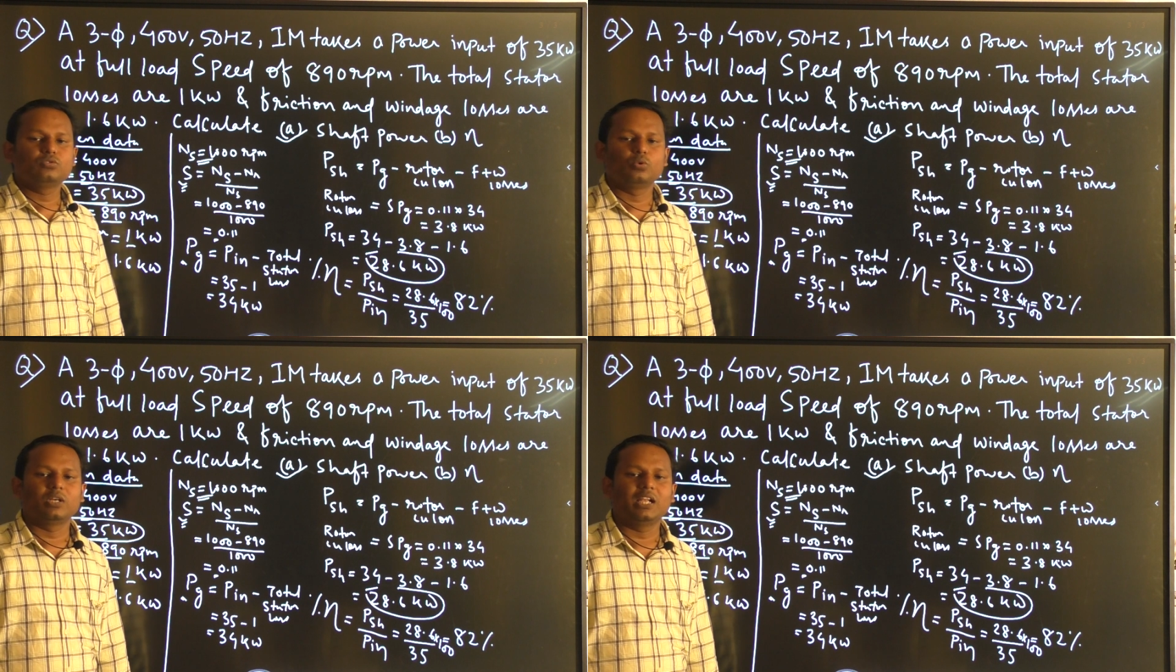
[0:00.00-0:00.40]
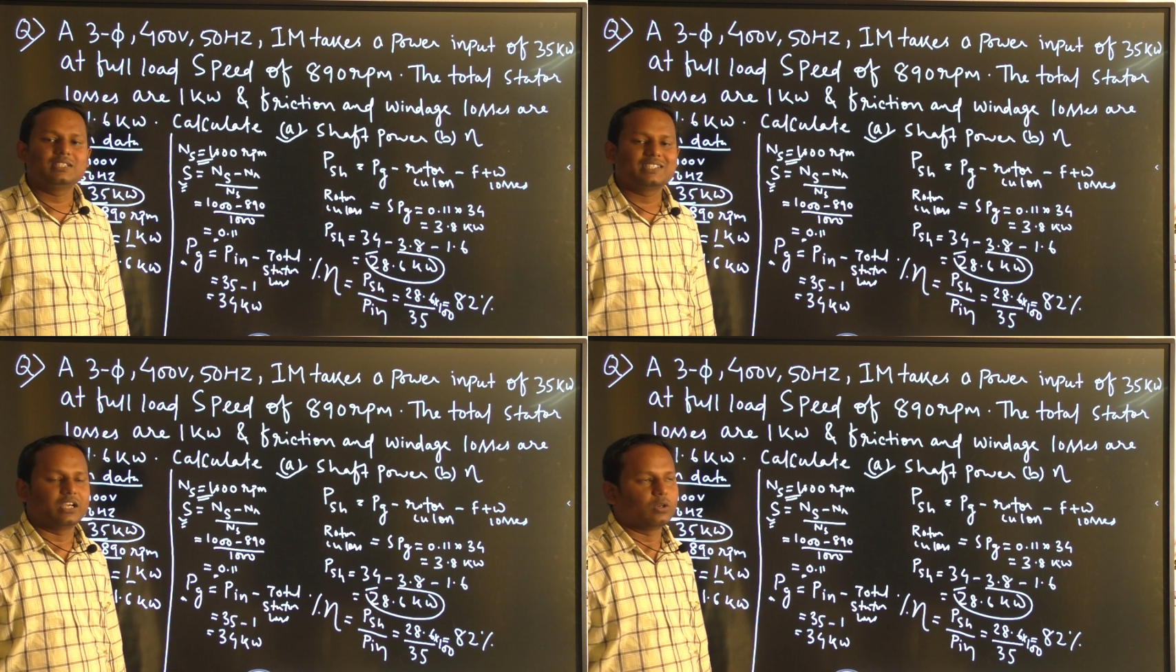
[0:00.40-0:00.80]
total
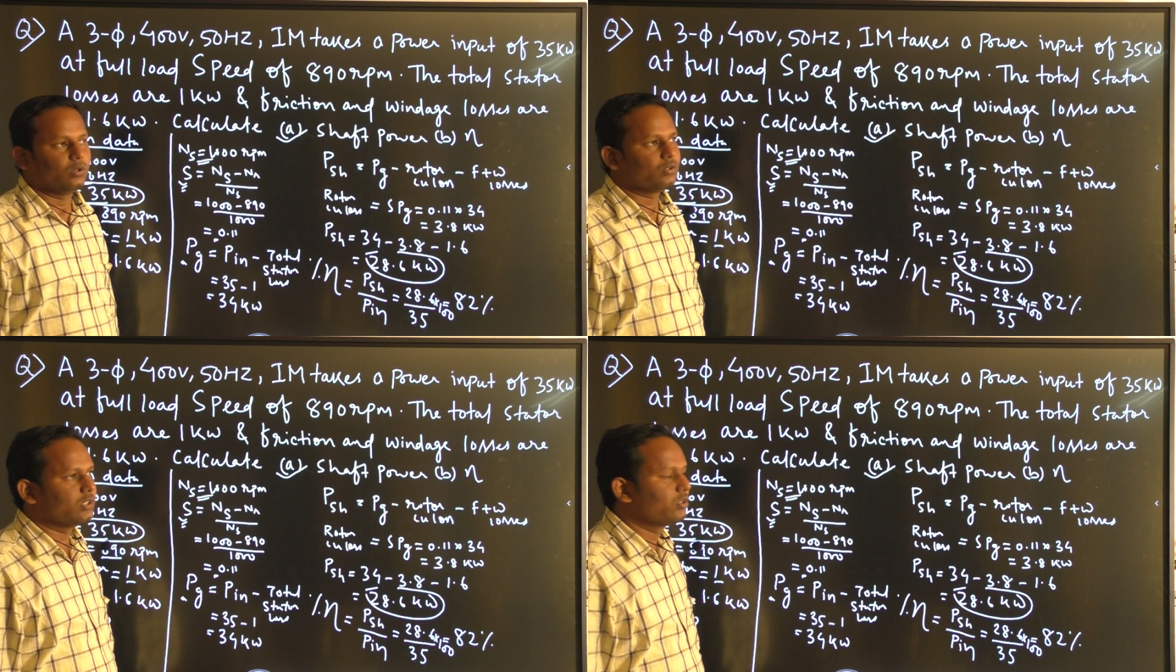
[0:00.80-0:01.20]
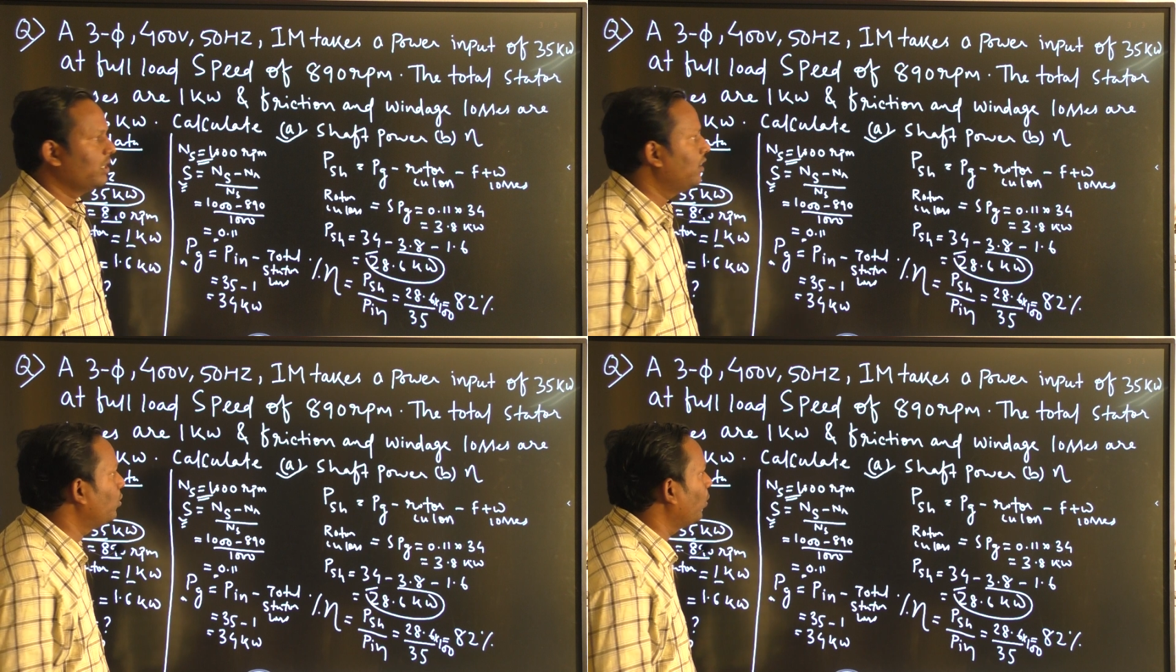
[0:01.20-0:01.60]
stator losses.
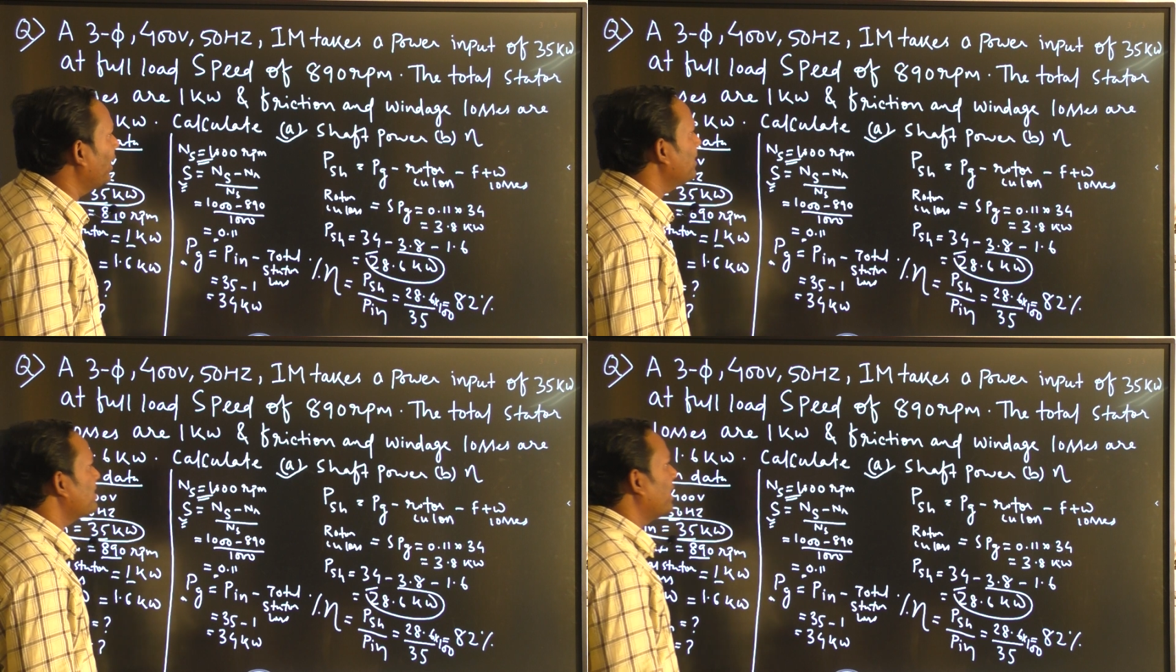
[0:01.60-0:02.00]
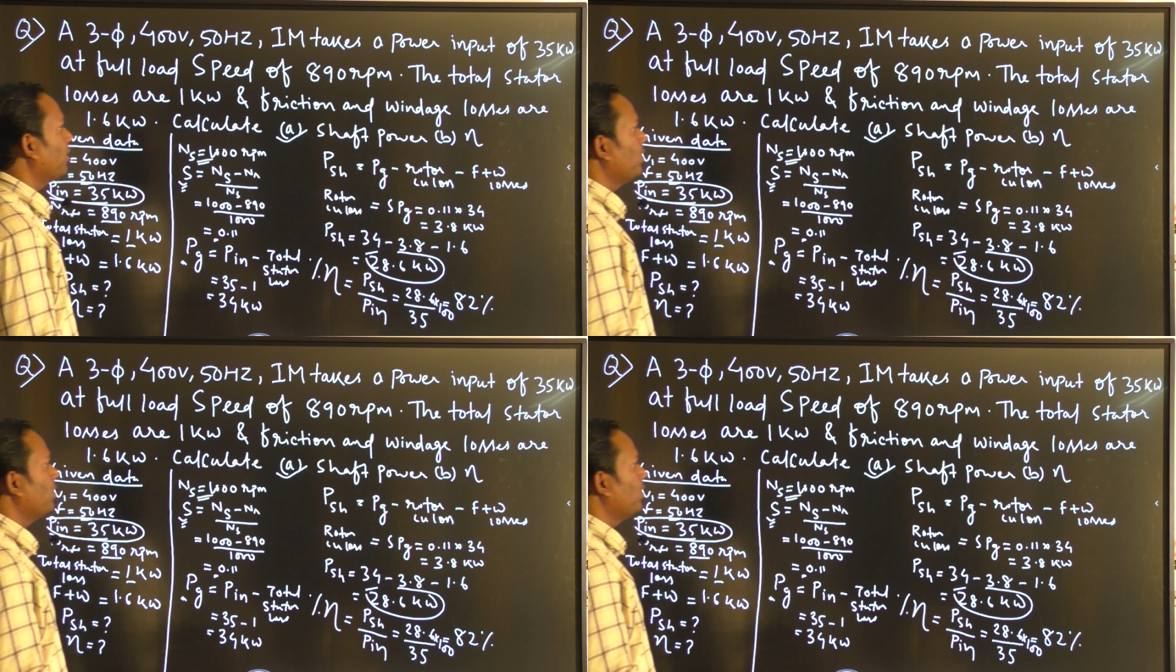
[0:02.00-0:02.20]
In total stator